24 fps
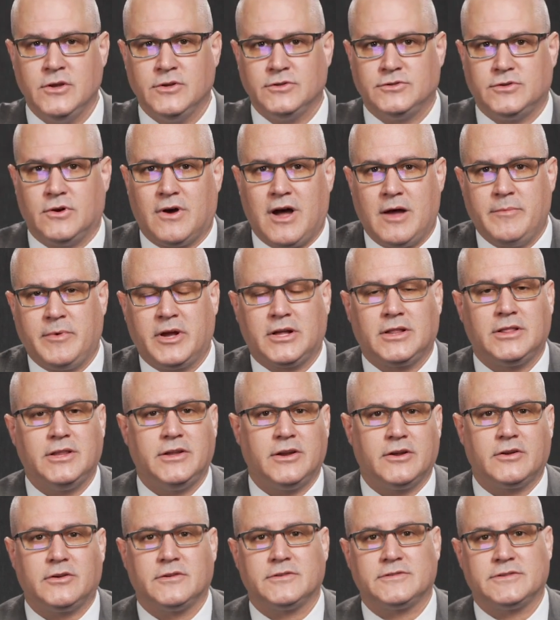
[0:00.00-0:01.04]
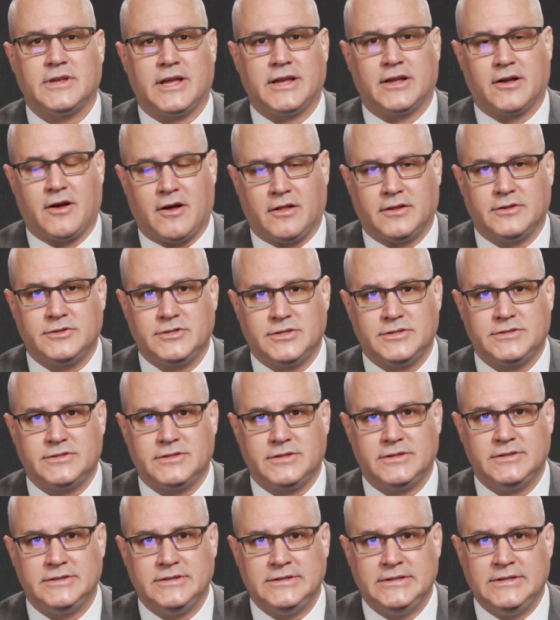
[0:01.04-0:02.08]
So I'm a clinical
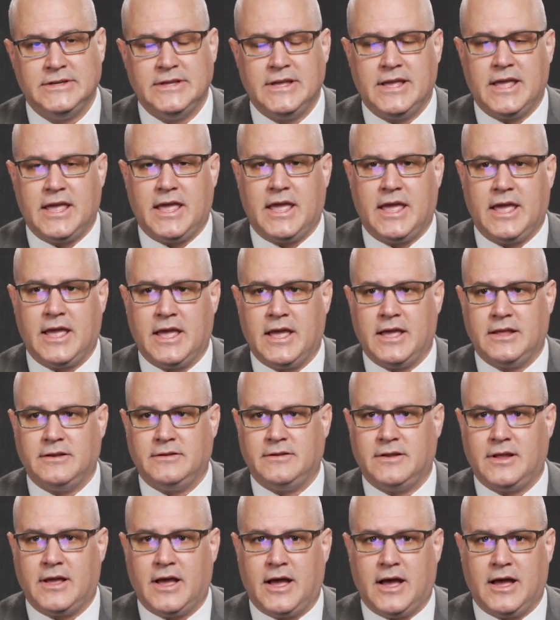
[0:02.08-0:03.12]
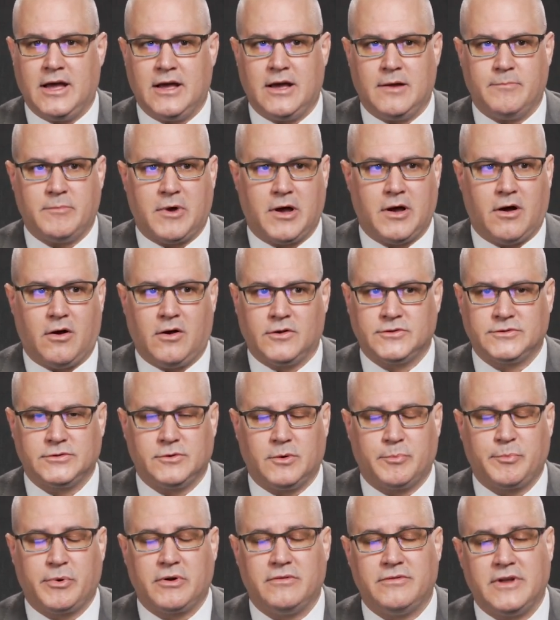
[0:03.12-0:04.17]
psychologist, and I'm
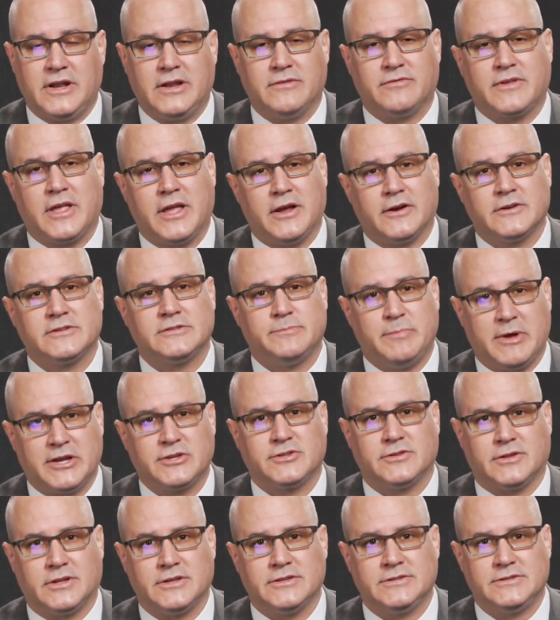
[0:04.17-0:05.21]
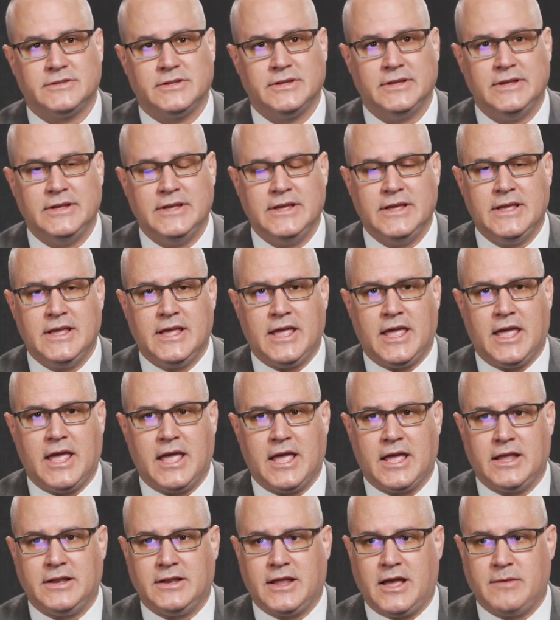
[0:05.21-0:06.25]
also a preventive care specialist.
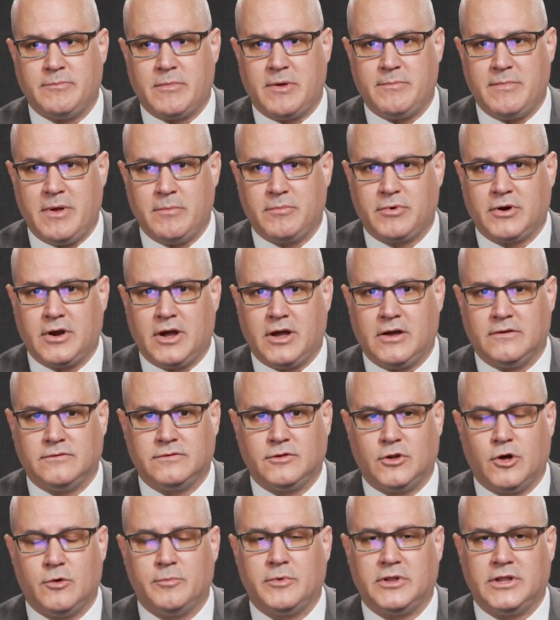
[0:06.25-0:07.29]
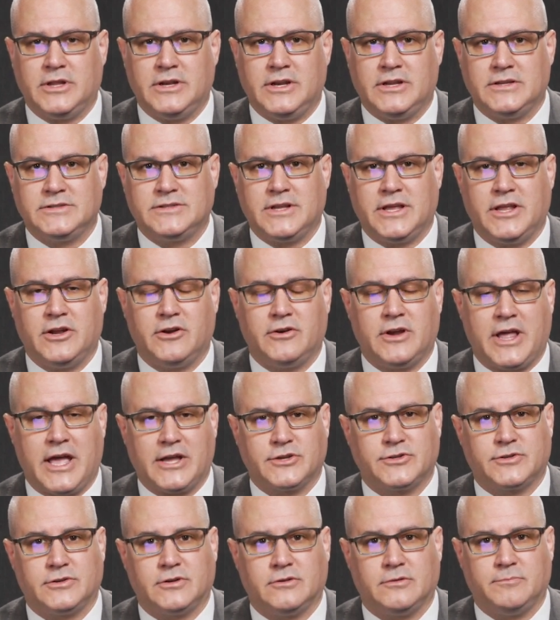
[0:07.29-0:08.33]
And I'm a member of Loma
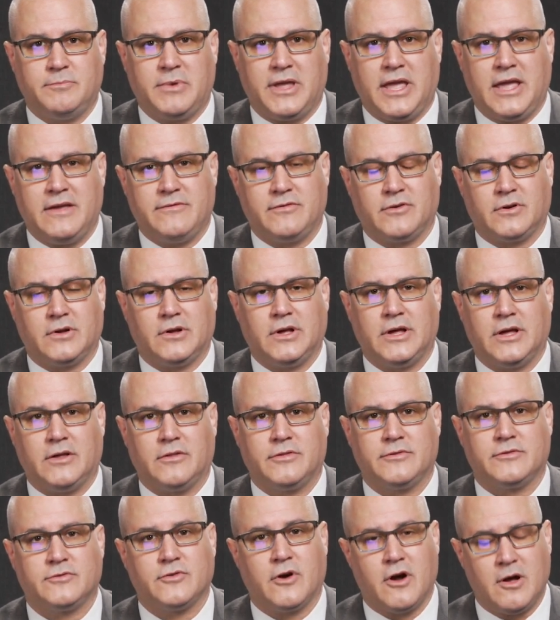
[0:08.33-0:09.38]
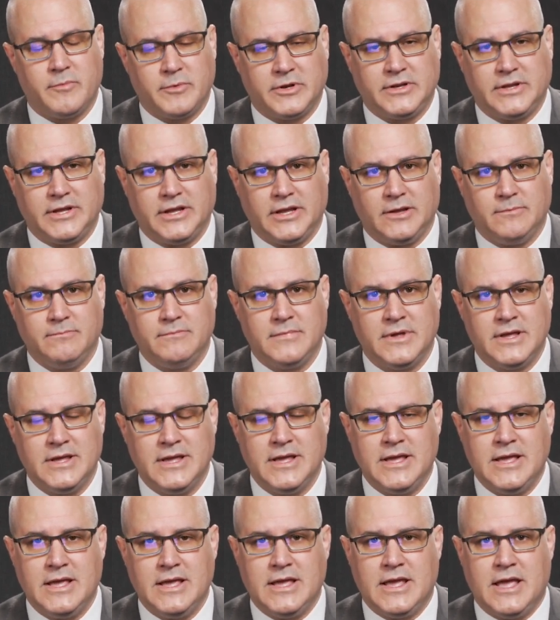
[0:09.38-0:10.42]
International Behavioral Health Trauma Team.
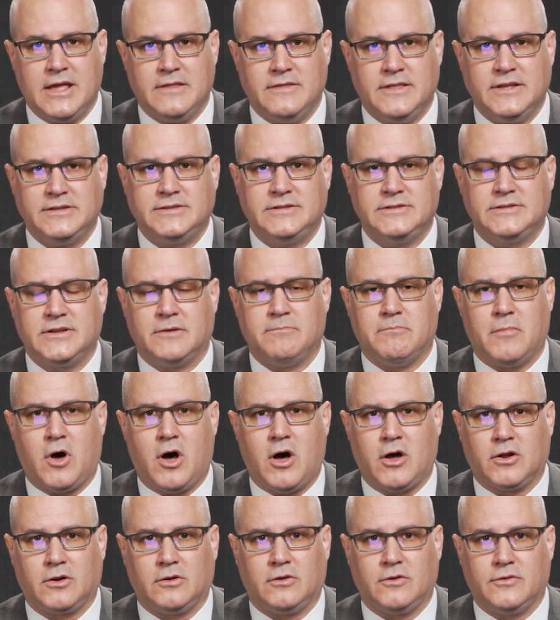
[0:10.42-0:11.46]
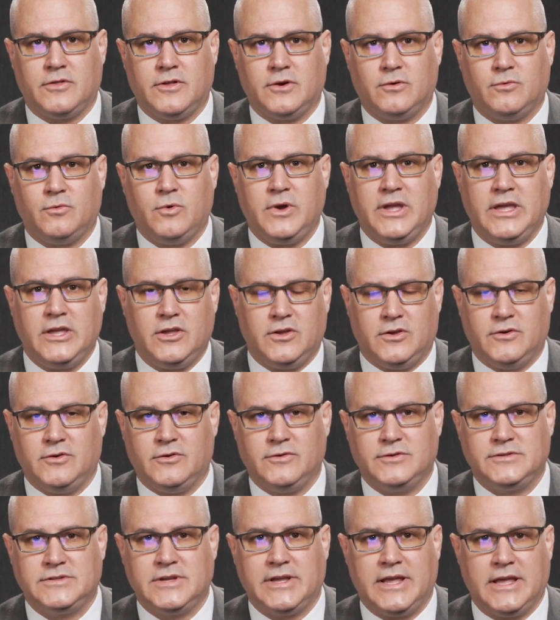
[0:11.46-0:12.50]
And this is a model that we
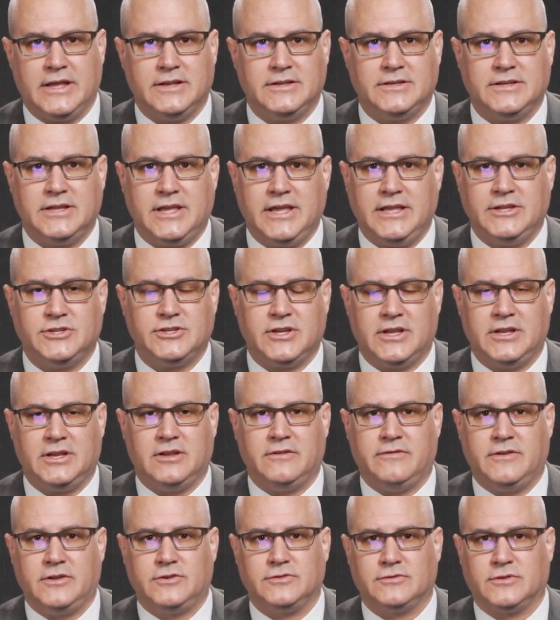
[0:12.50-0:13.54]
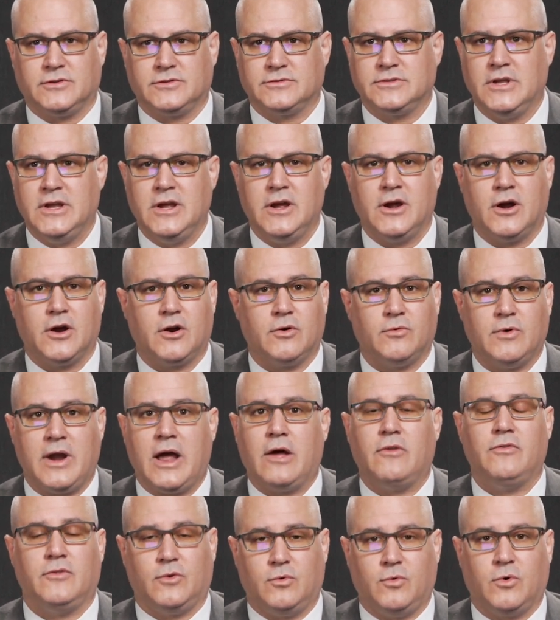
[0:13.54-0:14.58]
use and teach individuals
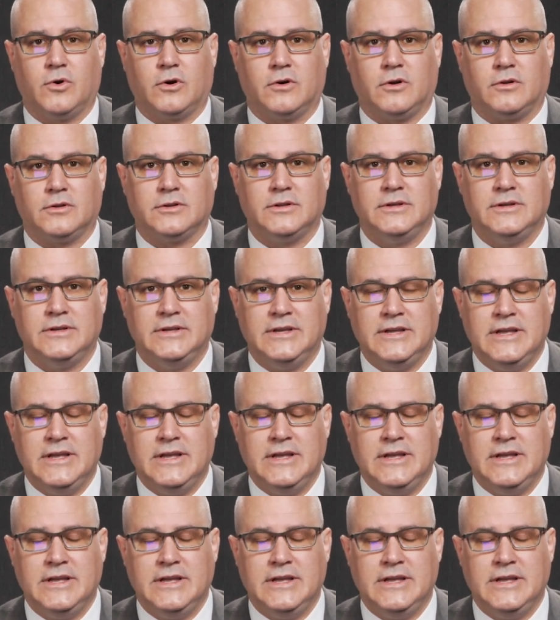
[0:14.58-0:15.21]
around the world.